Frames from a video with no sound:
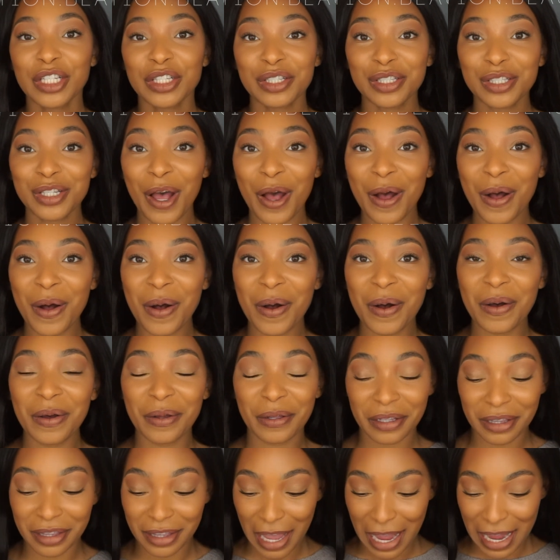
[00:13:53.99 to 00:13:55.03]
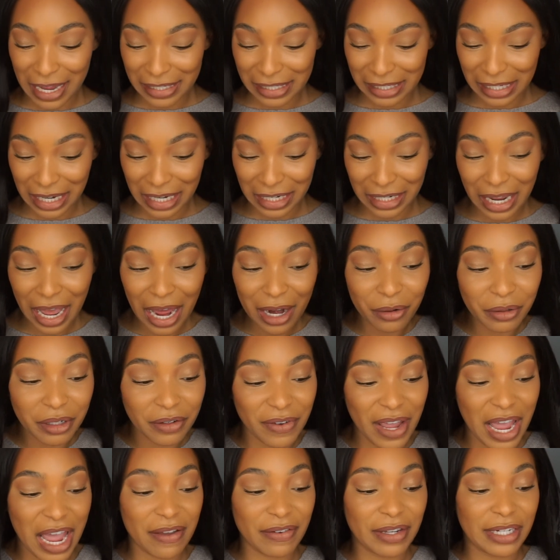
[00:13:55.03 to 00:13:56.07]
So that is the end. I don't
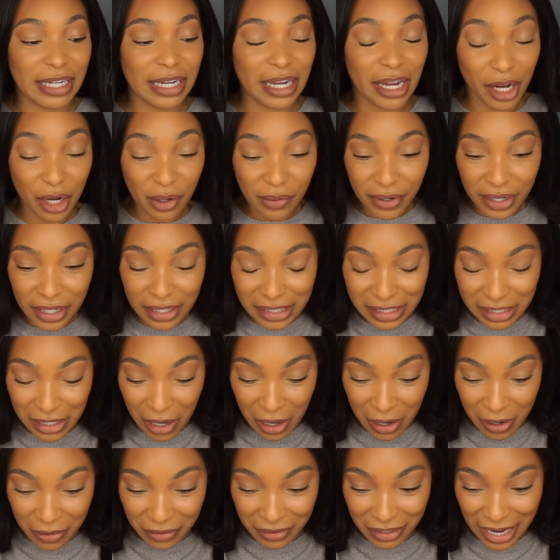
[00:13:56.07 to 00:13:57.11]
even have any earrings on.